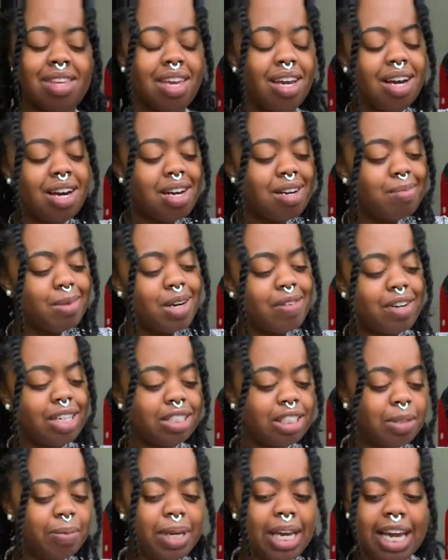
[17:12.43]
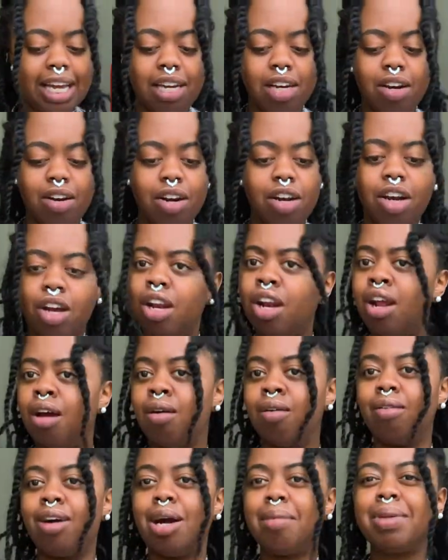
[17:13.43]
all right, so we ended on a good
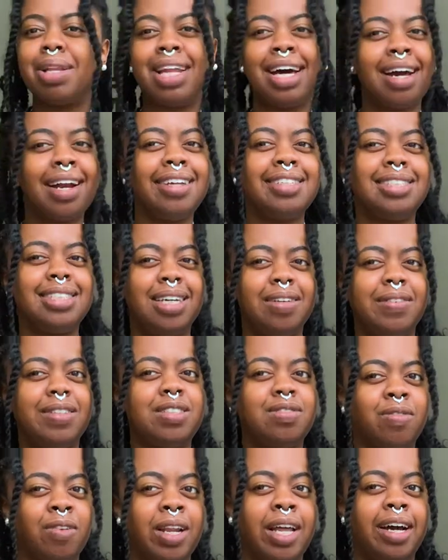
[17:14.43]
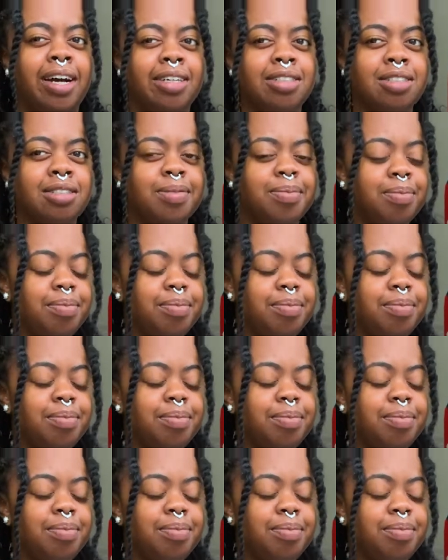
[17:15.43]
note. I'm glad I saved this for last.